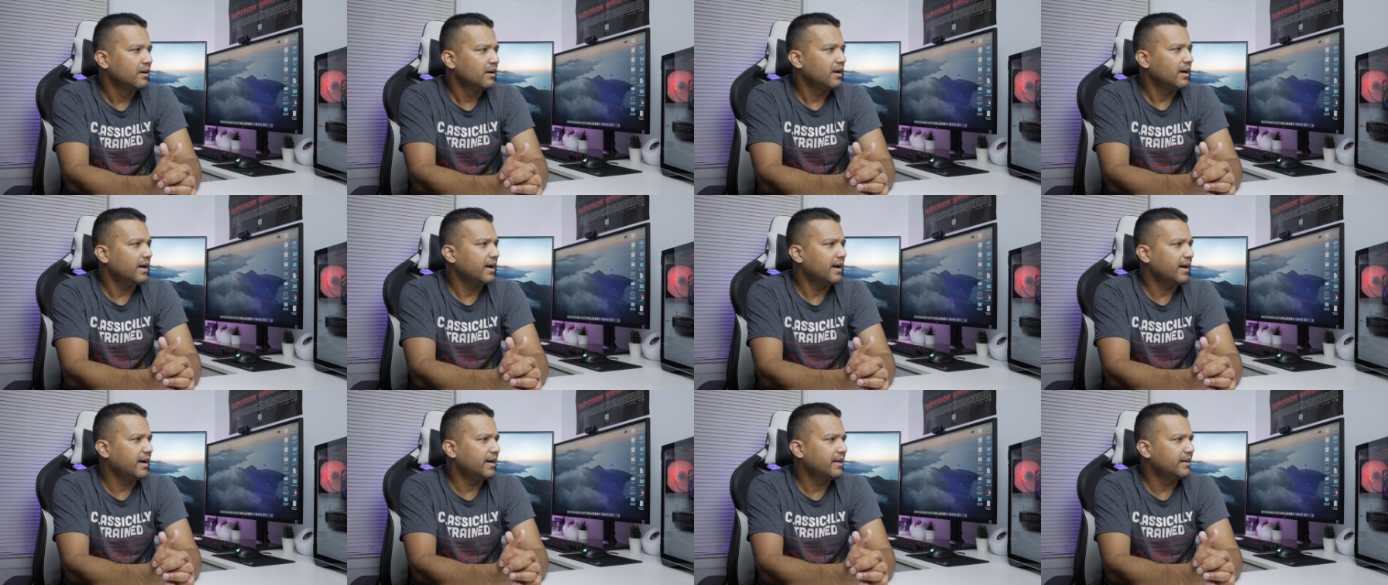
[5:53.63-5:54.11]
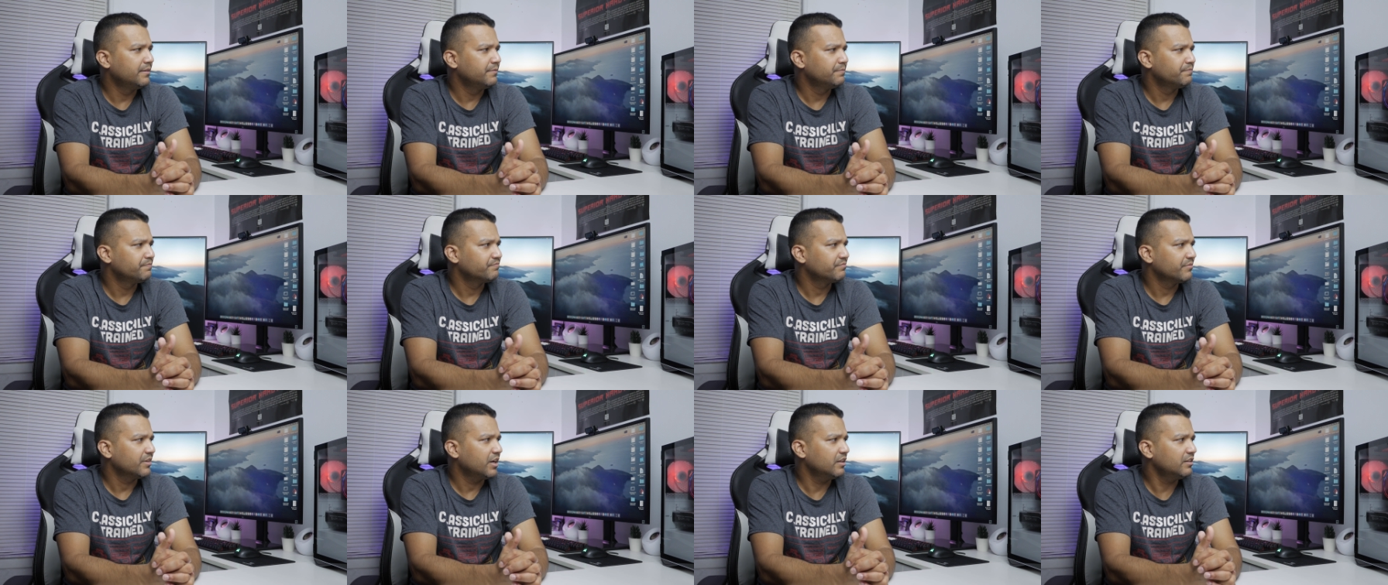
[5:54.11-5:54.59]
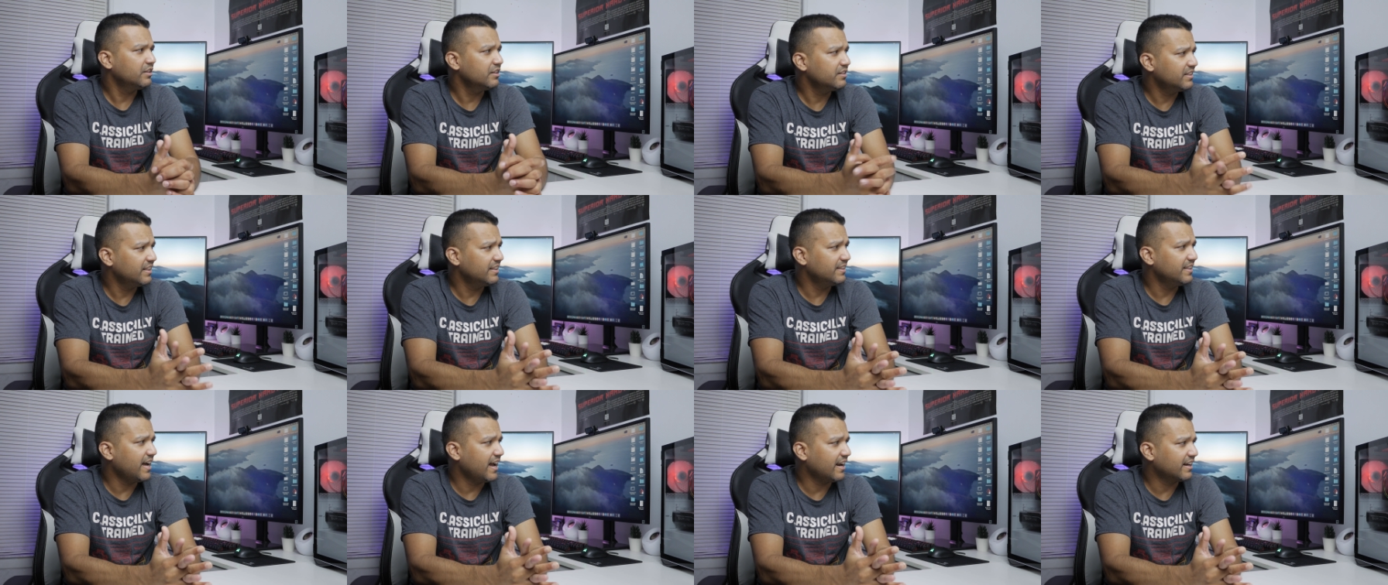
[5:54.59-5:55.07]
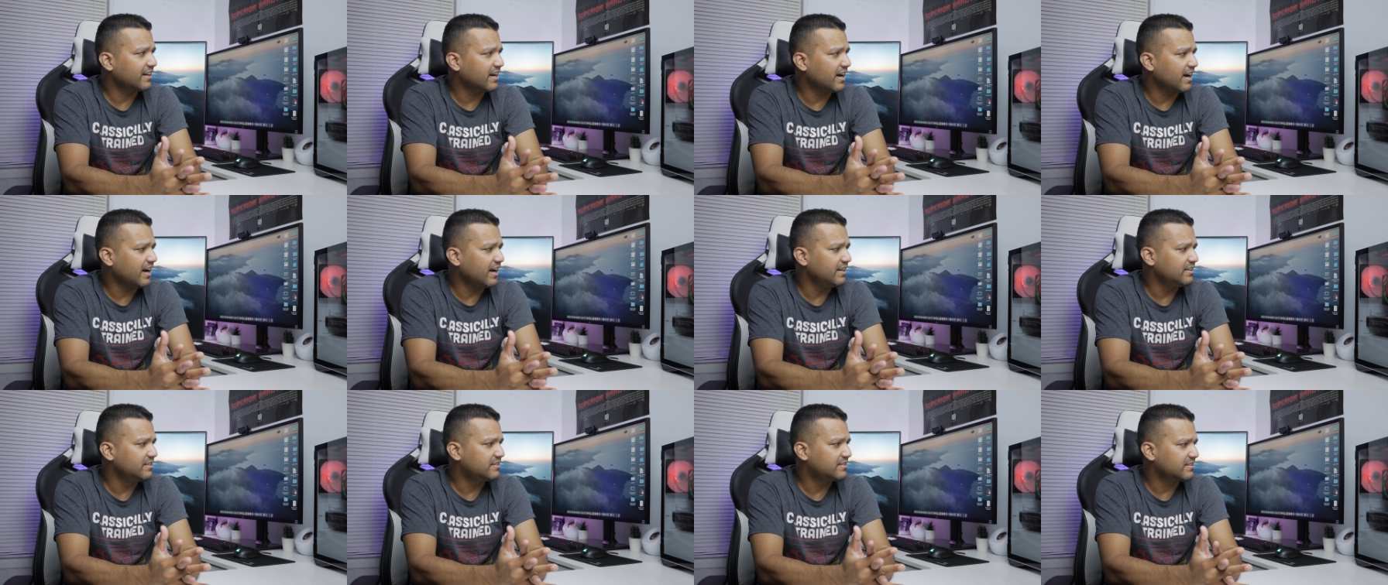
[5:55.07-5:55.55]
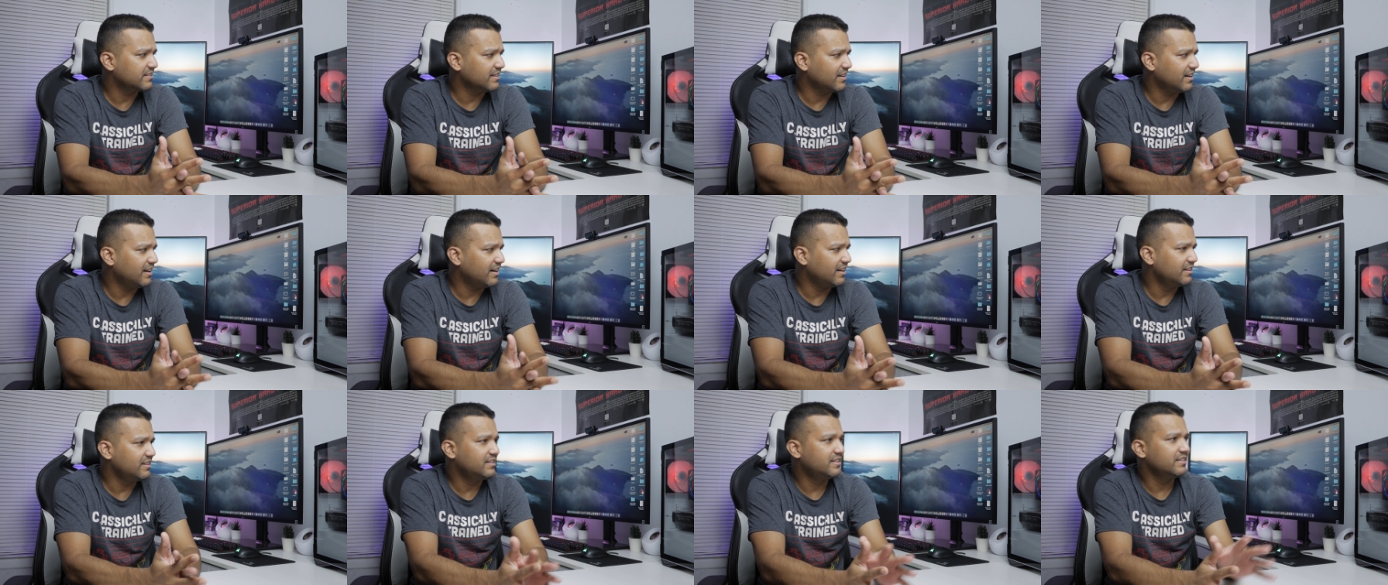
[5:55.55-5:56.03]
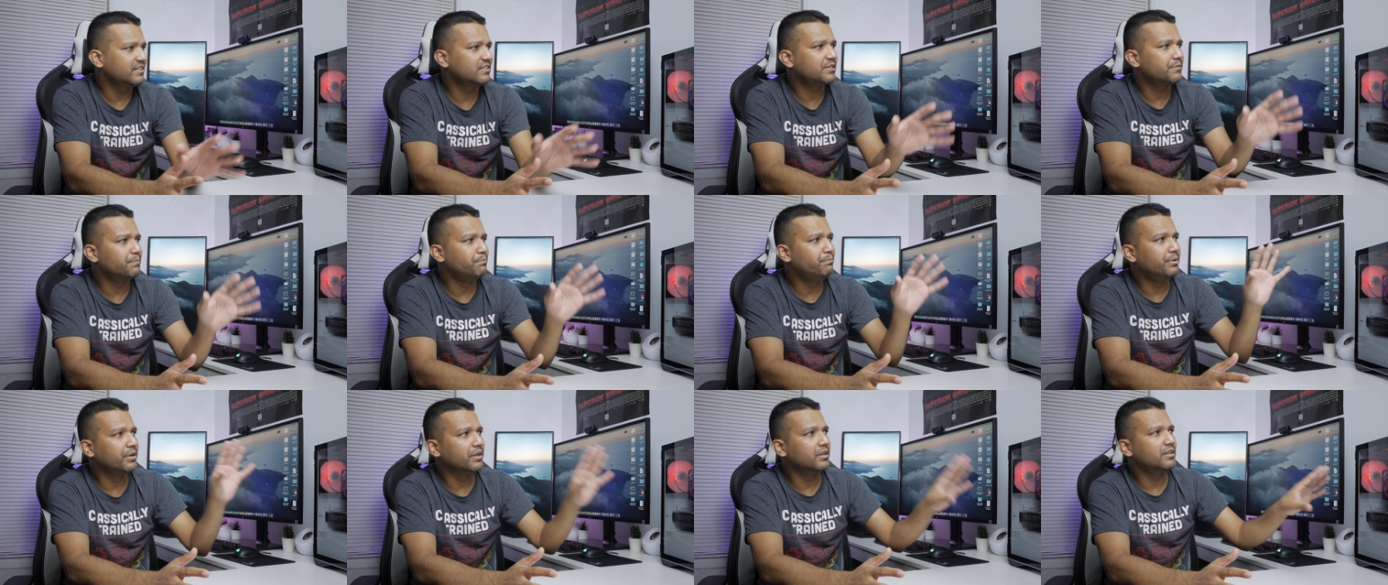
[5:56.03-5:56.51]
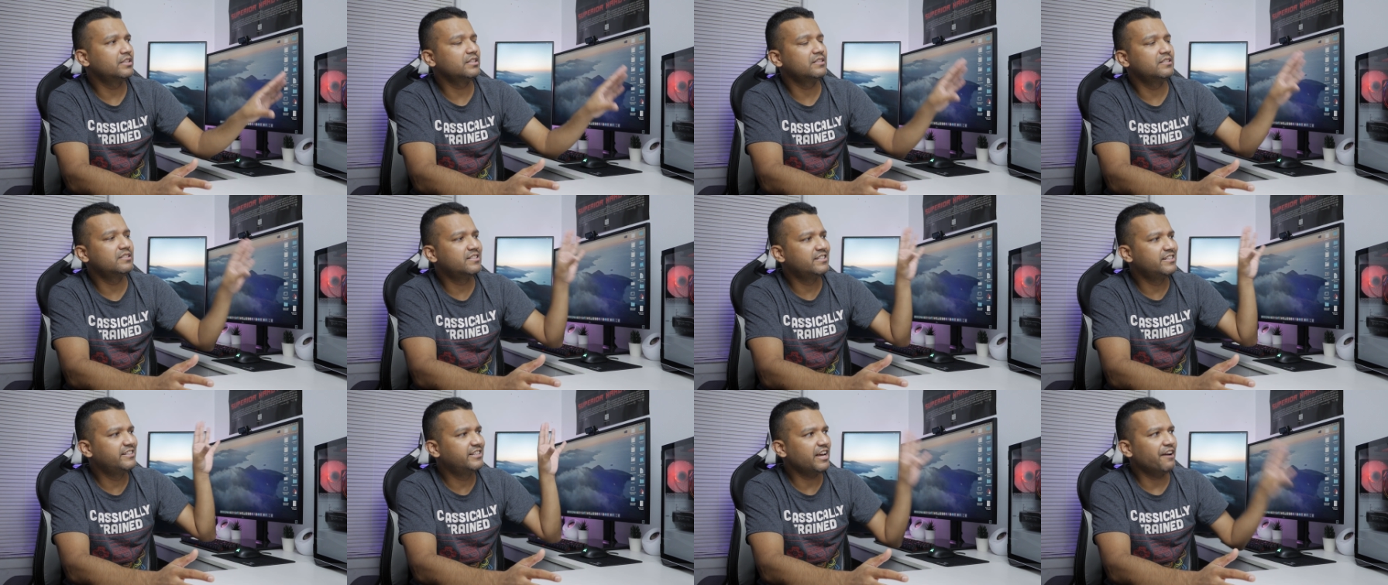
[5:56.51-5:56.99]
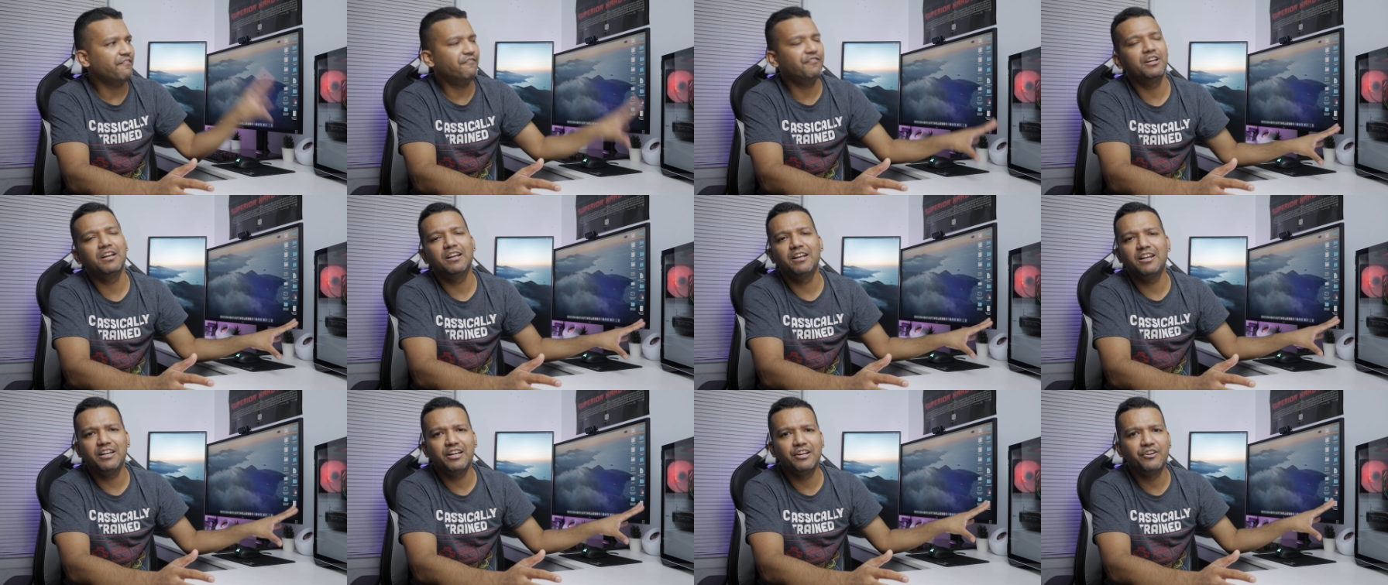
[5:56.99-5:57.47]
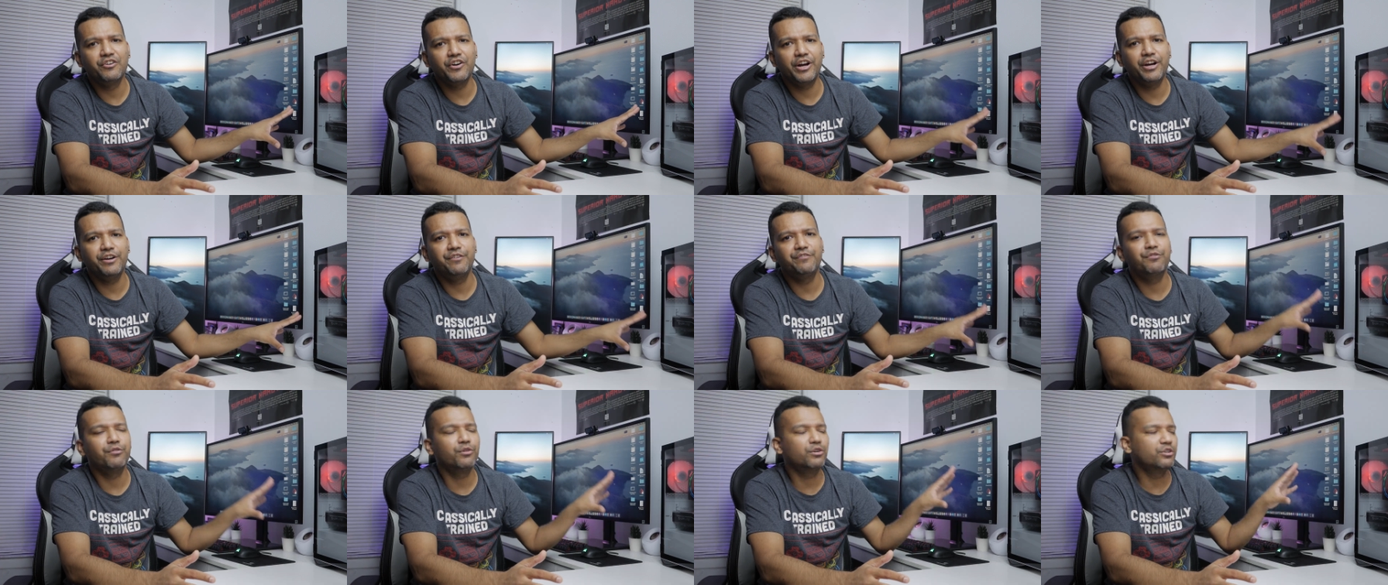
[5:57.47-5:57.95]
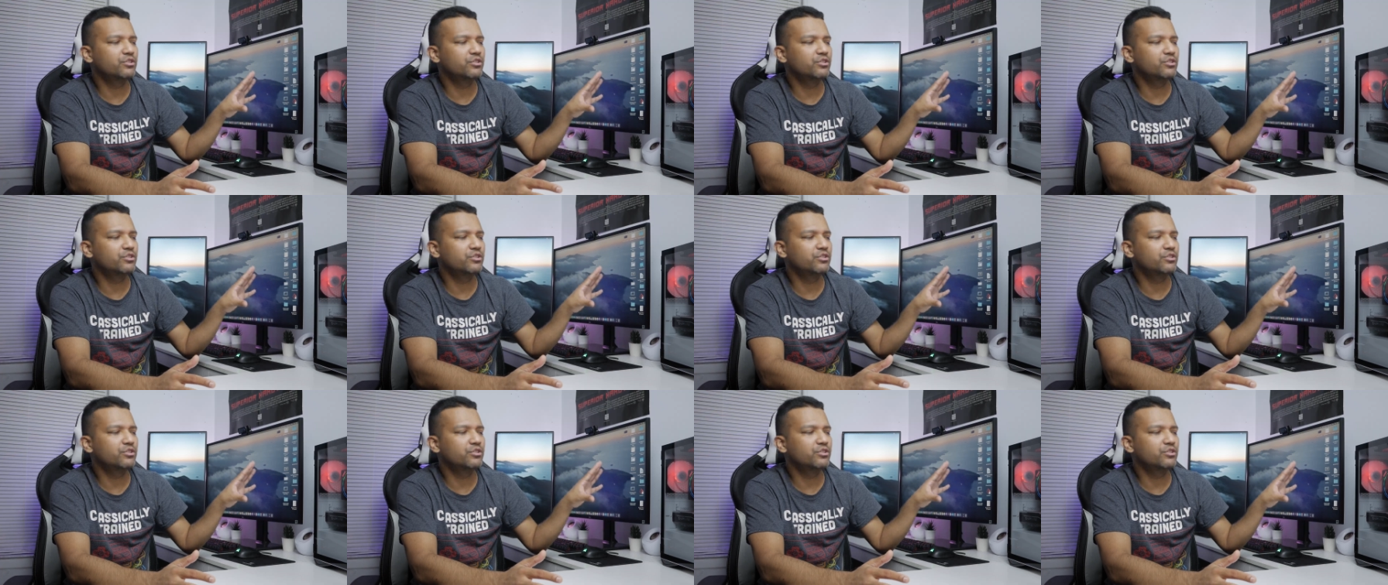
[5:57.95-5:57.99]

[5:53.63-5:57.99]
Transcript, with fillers: and other than that guys uh, this build is definitely great for